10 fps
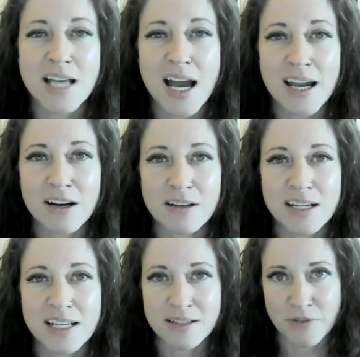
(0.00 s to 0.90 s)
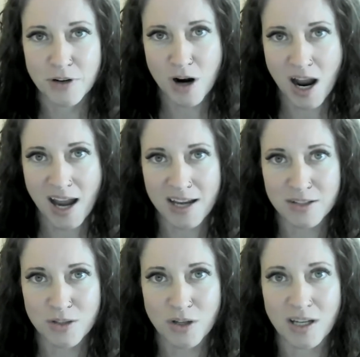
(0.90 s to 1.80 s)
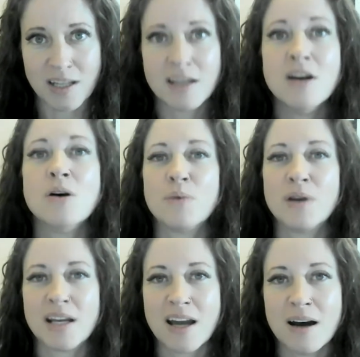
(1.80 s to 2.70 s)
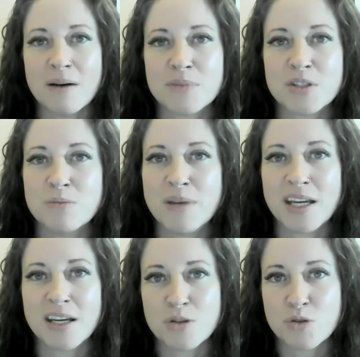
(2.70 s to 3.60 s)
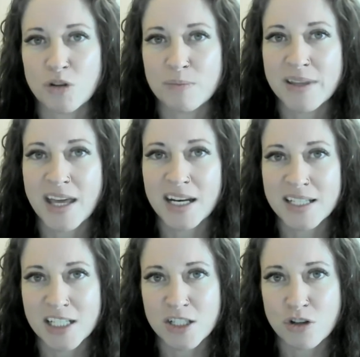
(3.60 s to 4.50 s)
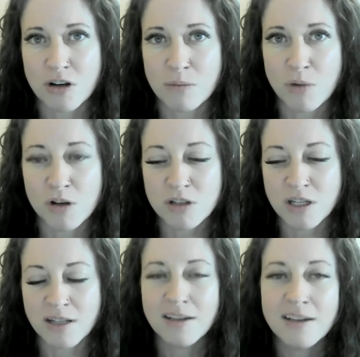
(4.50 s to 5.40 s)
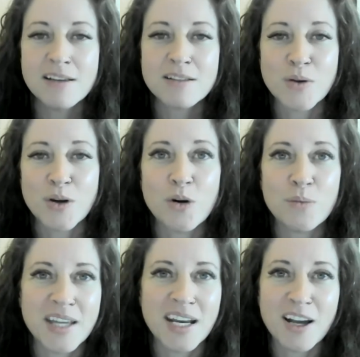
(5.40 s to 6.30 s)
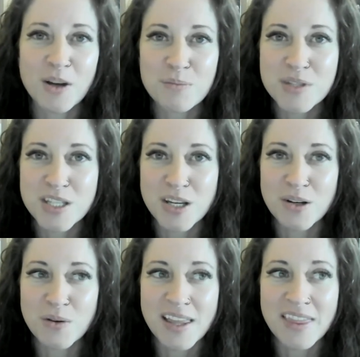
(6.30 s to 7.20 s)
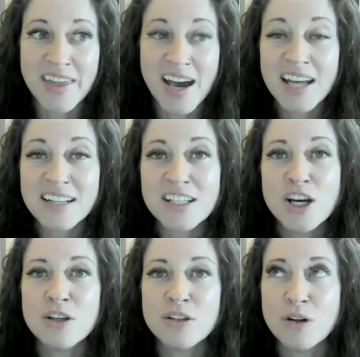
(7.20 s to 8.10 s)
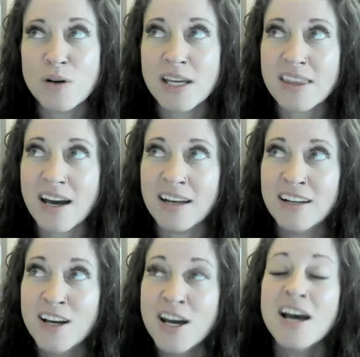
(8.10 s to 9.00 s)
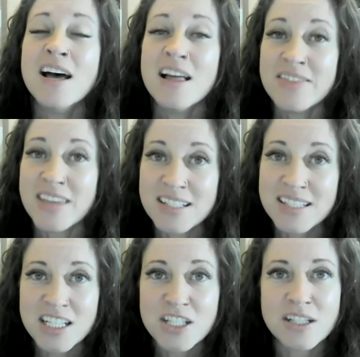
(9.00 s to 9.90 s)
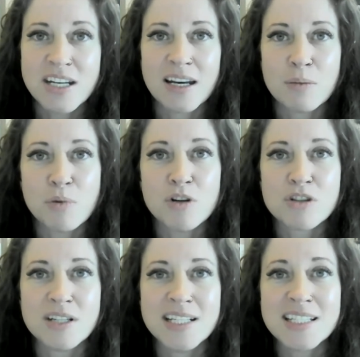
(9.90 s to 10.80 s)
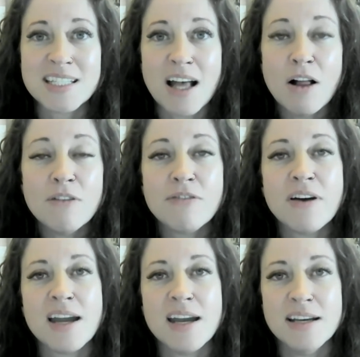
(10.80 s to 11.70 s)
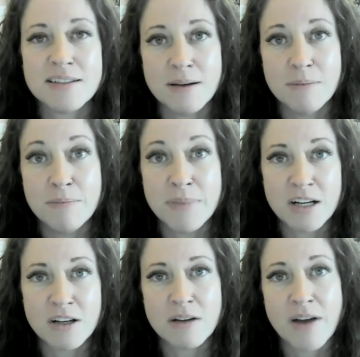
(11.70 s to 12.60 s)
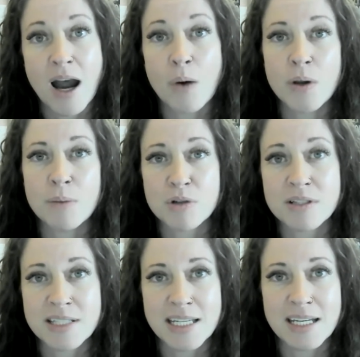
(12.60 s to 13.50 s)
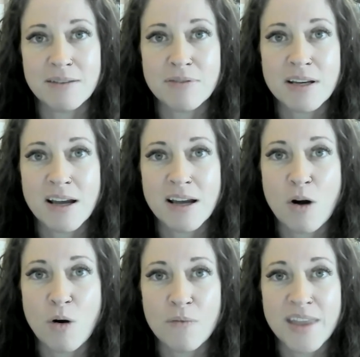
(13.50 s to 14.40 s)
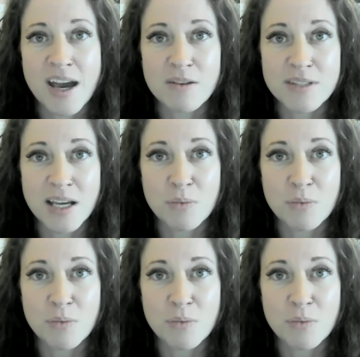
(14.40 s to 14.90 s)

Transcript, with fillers: desire, isn't for your highest good when it comes to being controlled by that addiction or compulsion. So I hope that helps you in that, knowing that the addiction and compulsion itself is a mirror of how we perceive the